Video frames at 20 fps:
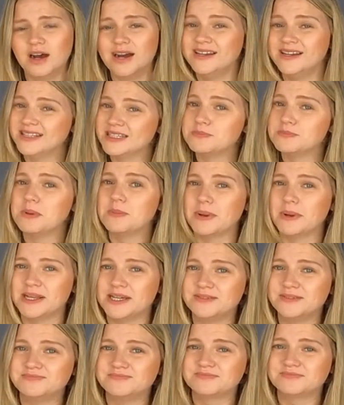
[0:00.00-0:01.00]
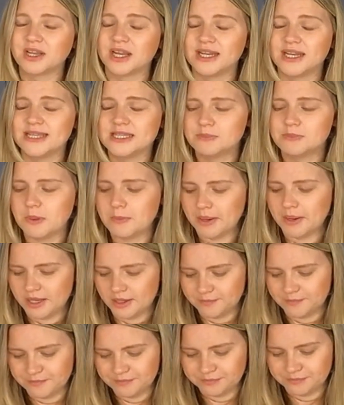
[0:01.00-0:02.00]
I need to be better. I need to be
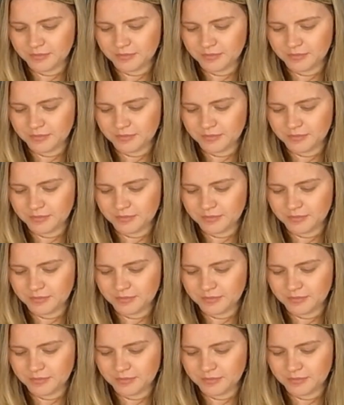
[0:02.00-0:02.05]
better.